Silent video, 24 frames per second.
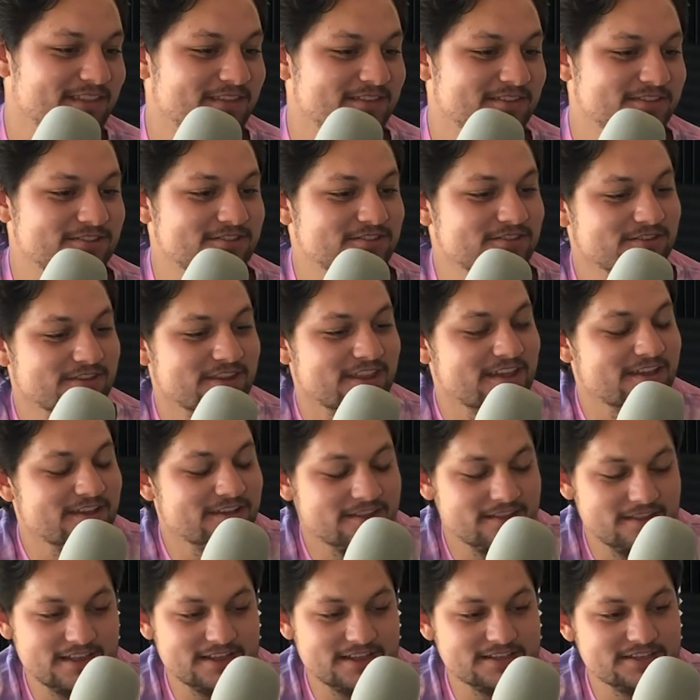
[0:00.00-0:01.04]
Dude,
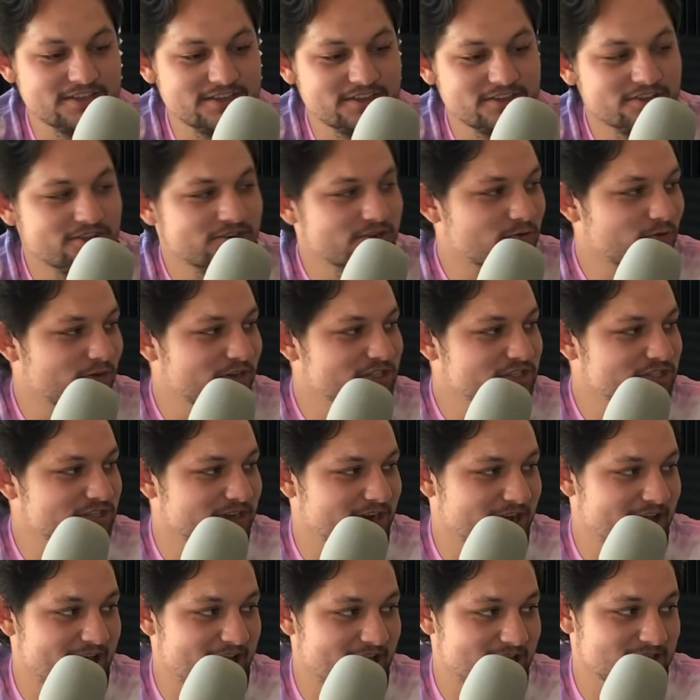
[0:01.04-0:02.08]
that's a good question
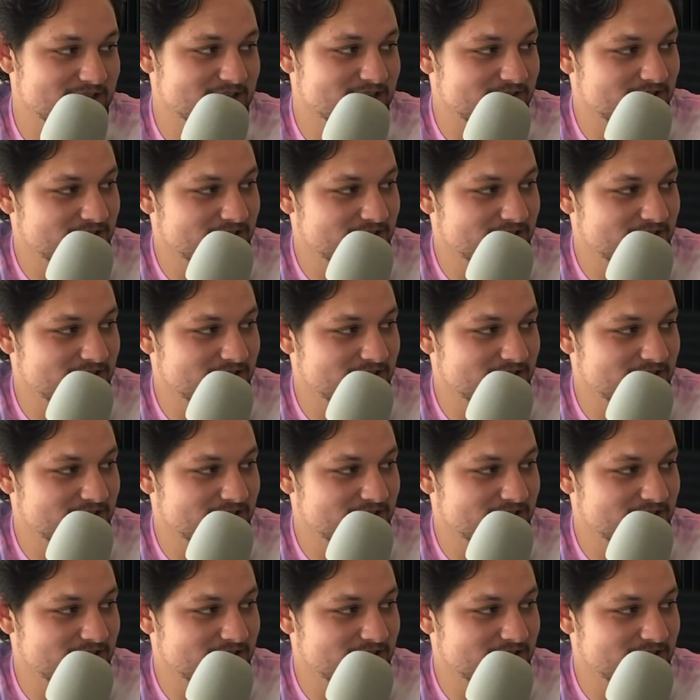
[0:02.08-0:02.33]
to ask.